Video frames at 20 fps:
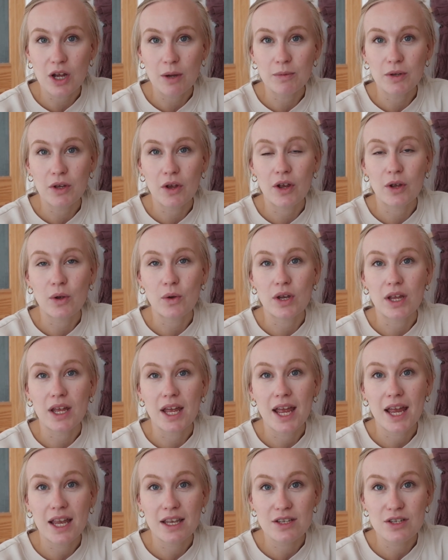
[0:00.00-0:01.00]
I'm going on a
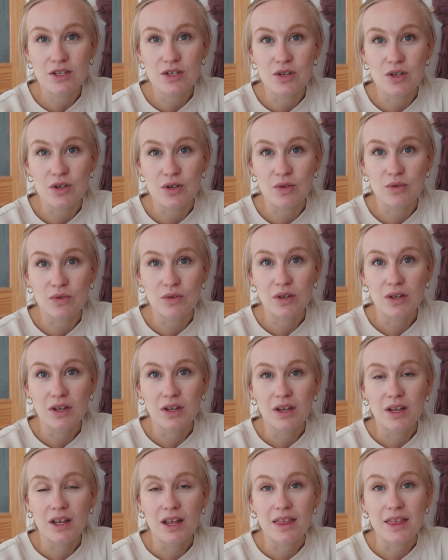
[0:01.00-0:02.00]
hen do
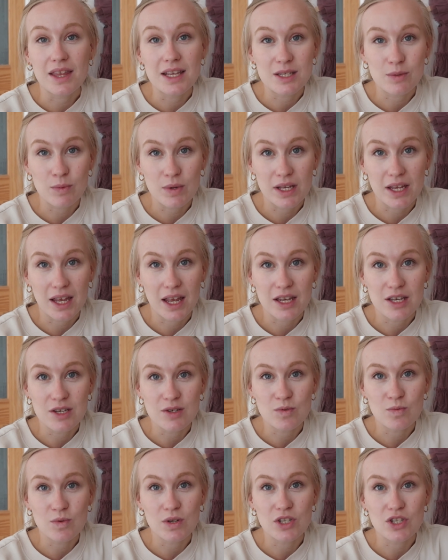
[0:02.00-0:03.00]
this
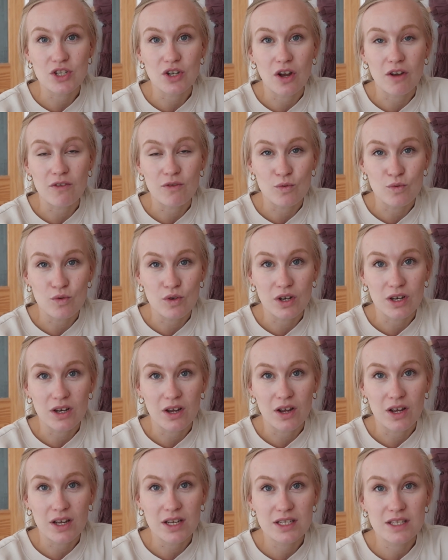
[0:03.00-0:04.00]
weekend, which I've
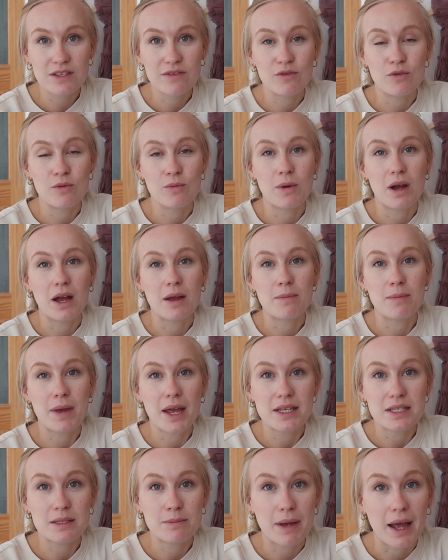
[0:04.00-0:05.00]
organised for my
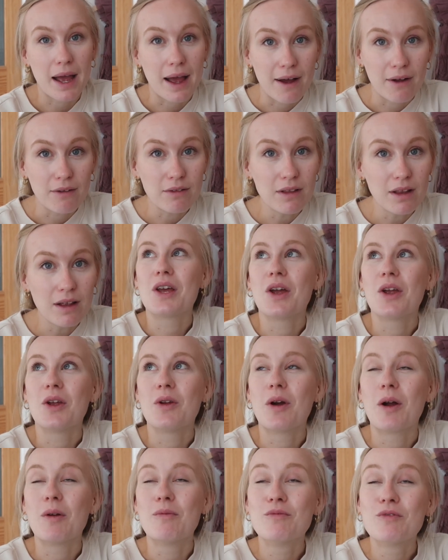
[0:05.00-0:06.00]
best pal,
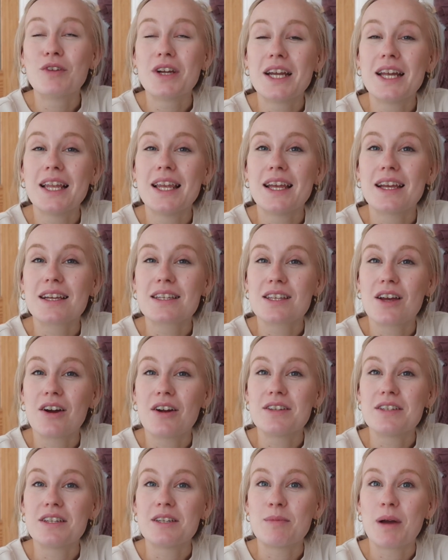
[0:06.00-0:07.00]
so I'm really
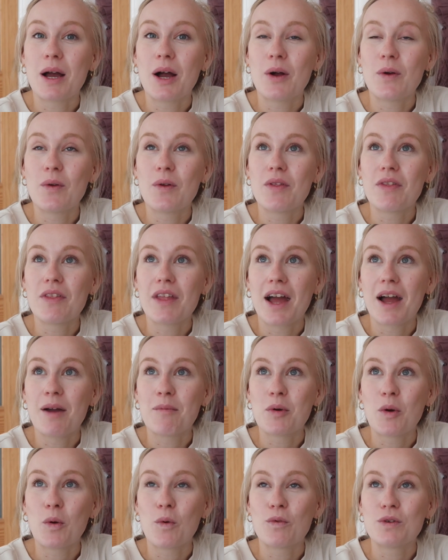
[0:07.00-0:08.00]
excited about that,
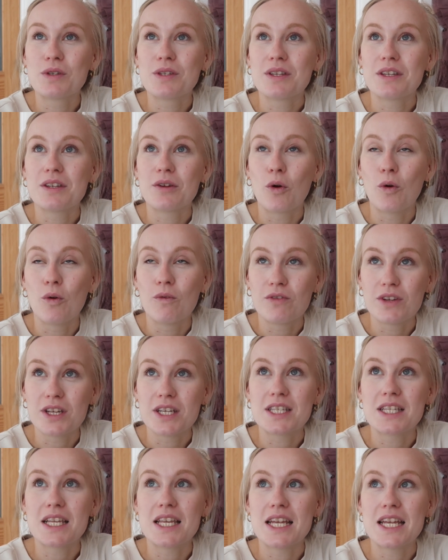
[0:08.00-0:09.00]
but
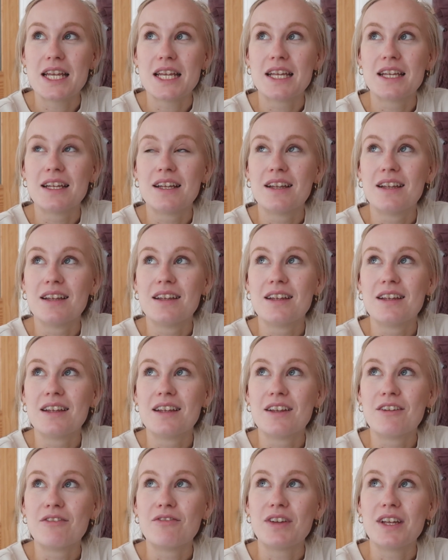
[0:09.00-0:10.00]
obviously
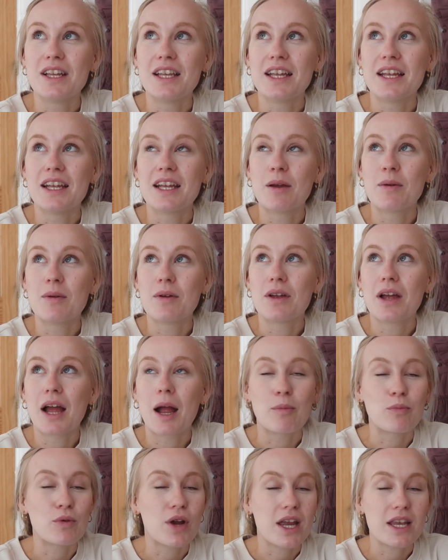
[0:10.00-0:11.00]
feeling
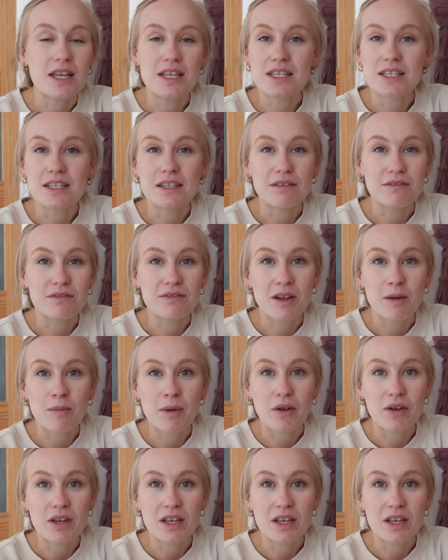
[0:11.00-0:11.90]
apprehensive about